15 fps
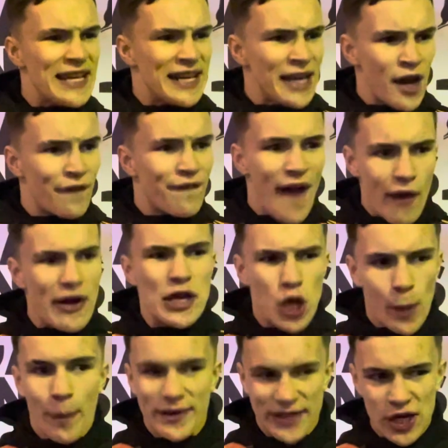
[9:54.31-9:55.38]
in a very
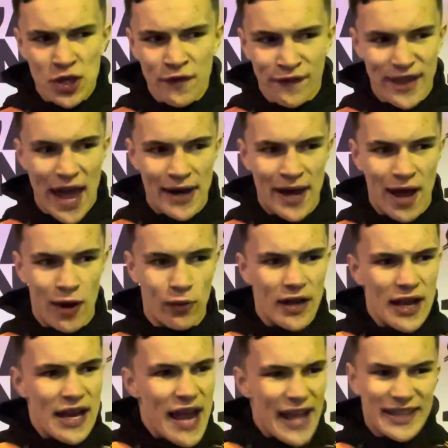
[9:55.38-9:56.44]
good position for that now.
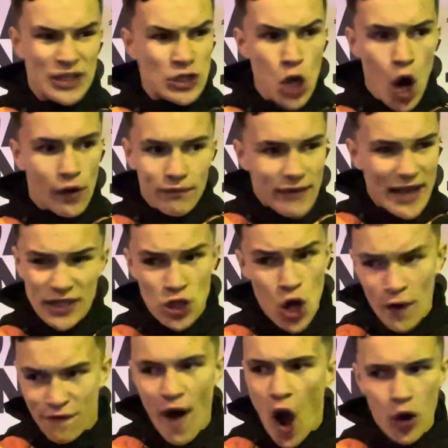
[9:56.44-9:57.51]
It's not
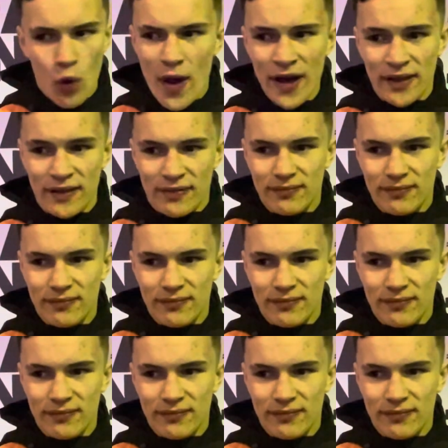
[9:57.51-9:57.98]
far away.